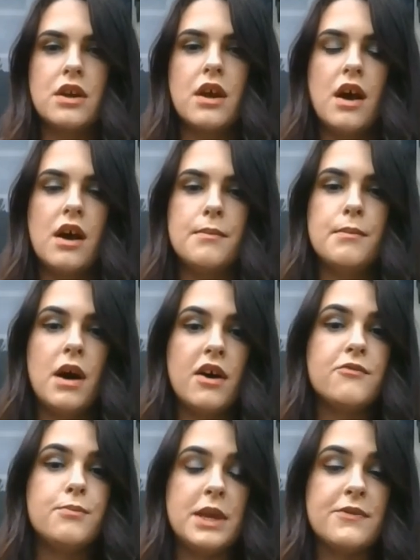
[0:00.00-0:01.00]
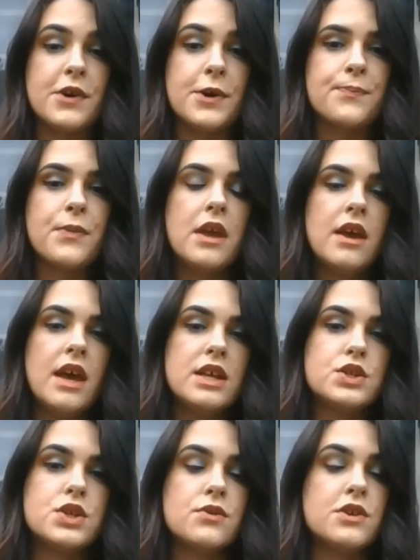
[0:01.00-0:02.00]
um, of beaver.
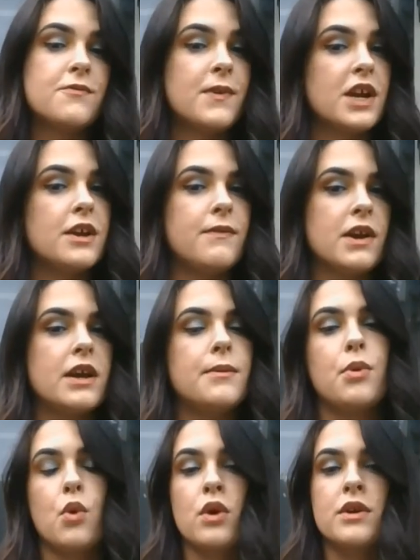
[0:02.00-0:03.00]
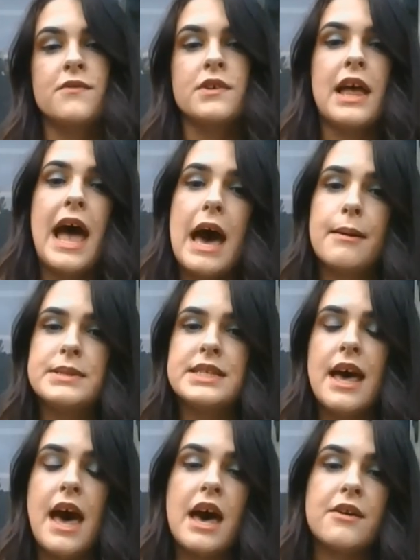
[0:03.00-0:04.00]
And so they're very, very important for the
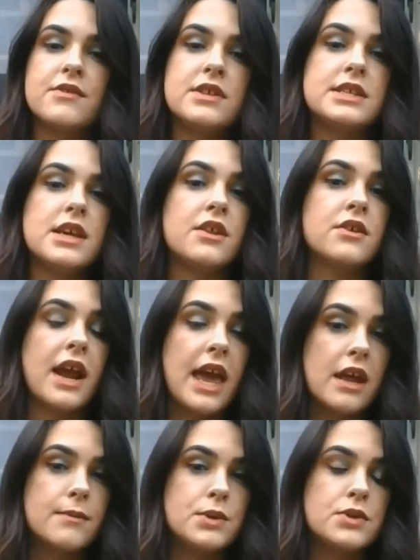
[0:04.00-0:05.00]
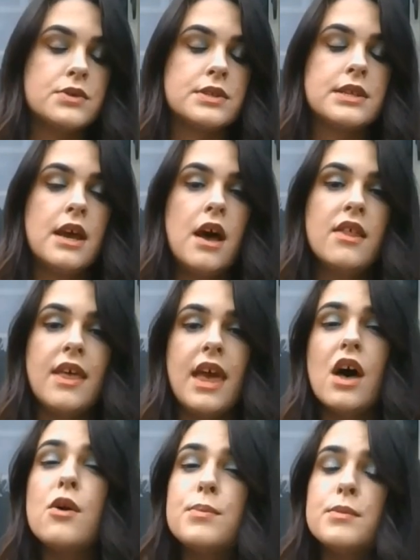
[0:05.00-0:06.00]
habitat, for these other animals. They
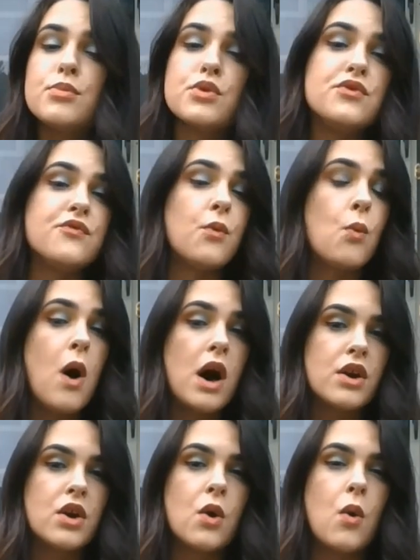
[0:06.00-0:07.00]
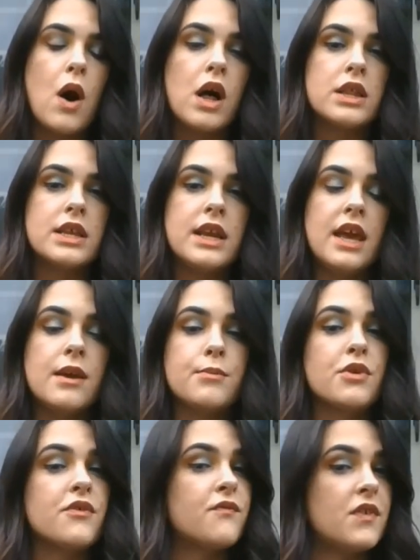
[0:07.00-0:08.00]
help improve water quality and
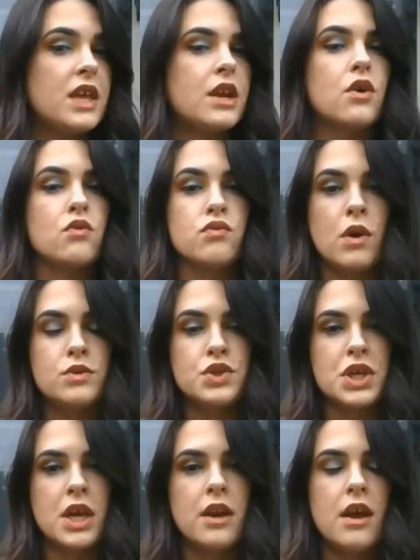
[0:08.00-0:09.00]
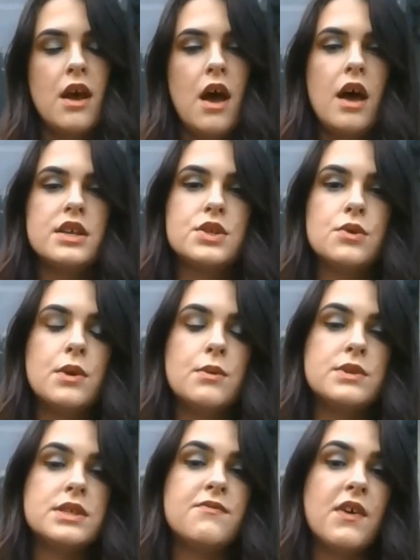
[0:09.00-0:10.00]
prevent erosion. So it
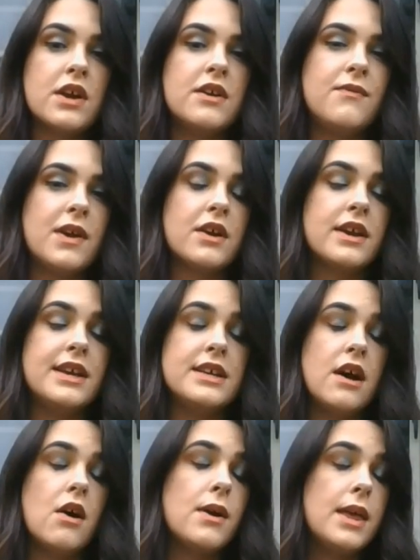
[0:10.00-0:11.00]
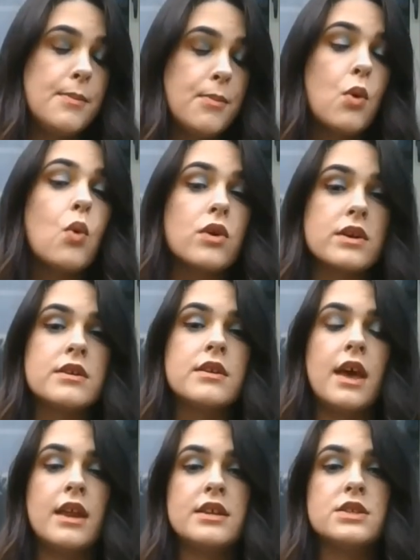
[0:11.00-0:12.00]
was very, very
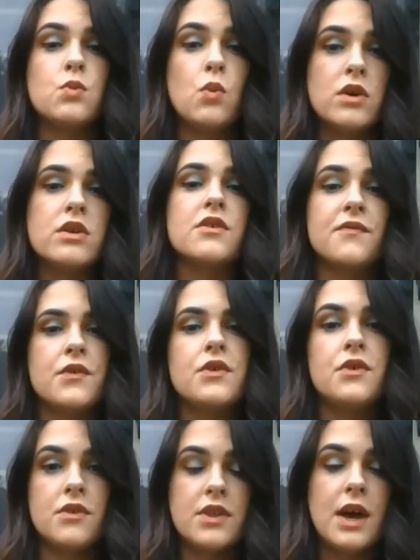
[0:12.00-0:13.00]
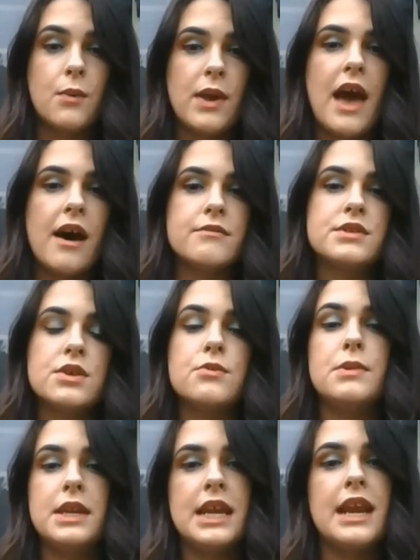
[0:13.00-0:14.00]
important and it's wonderful that we have so
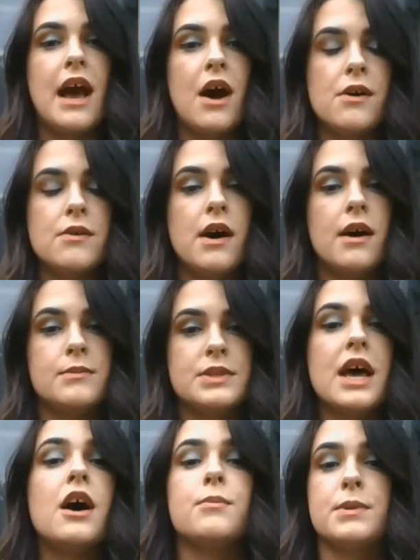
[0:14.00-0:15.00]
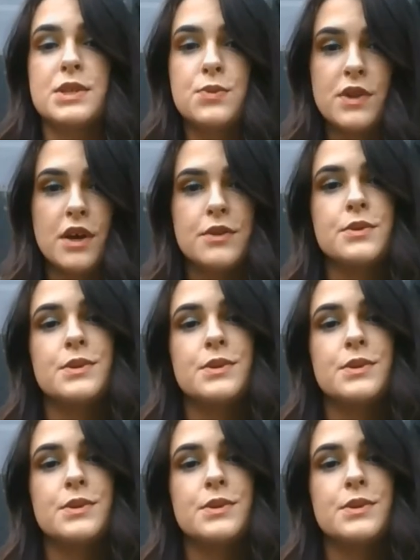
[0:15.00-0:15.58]
many now um, to help us with all those